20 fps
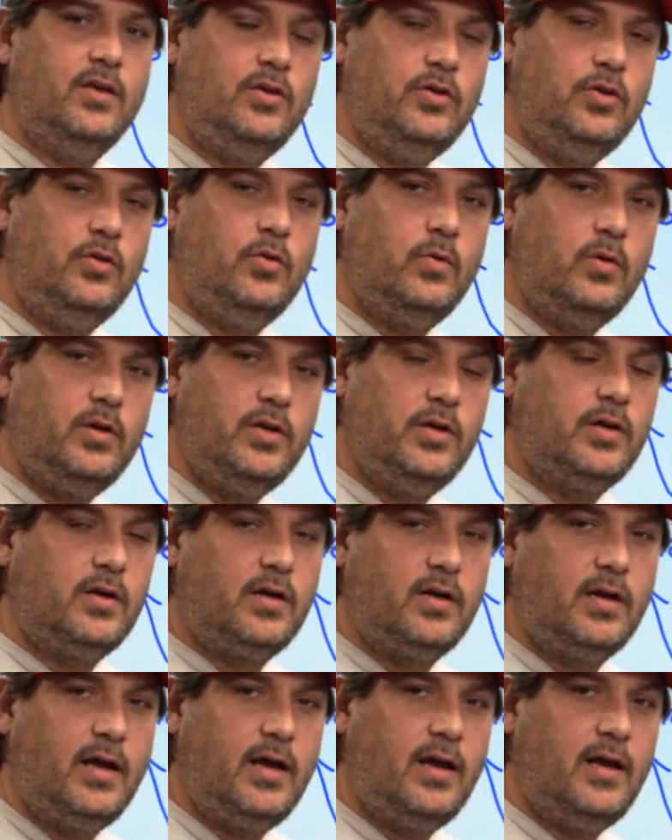You,
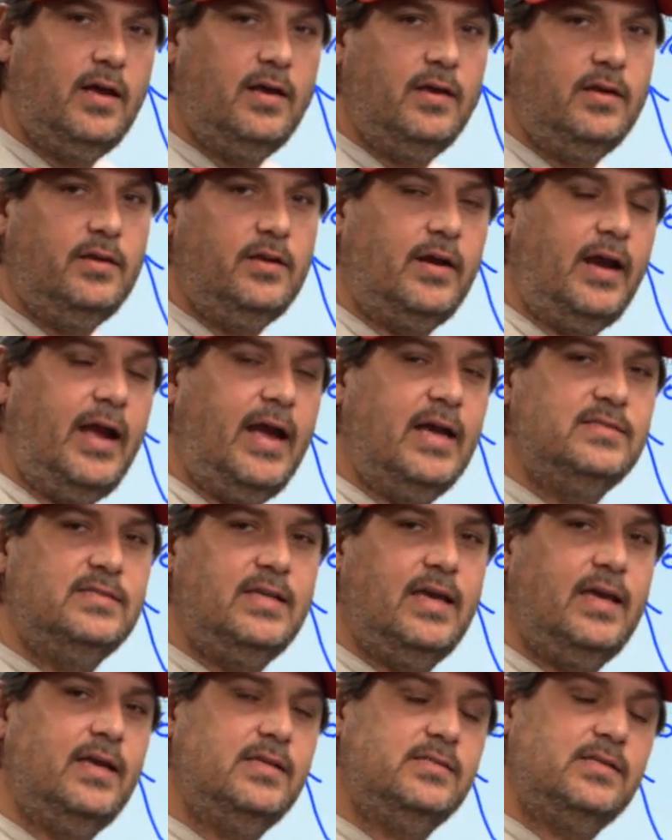your, uh, your
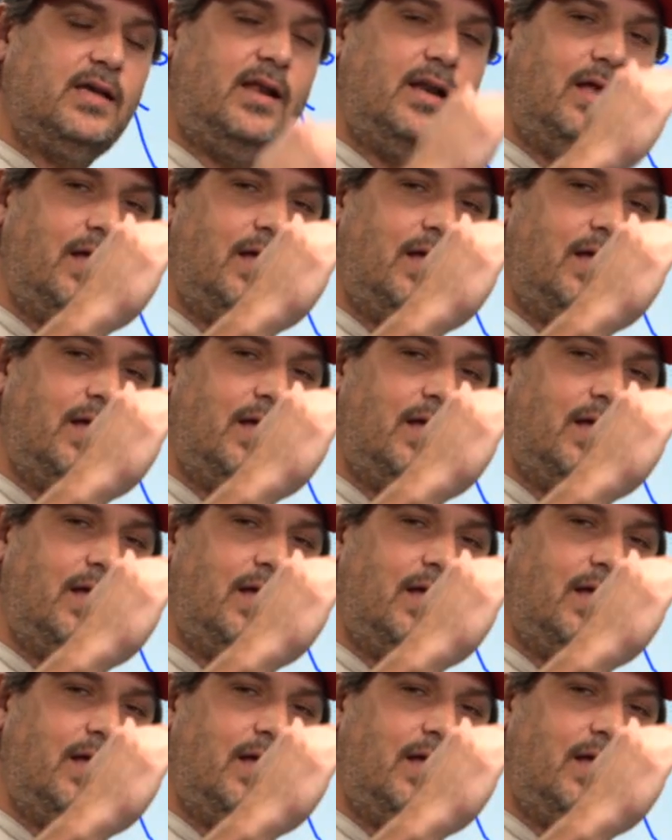asset has gone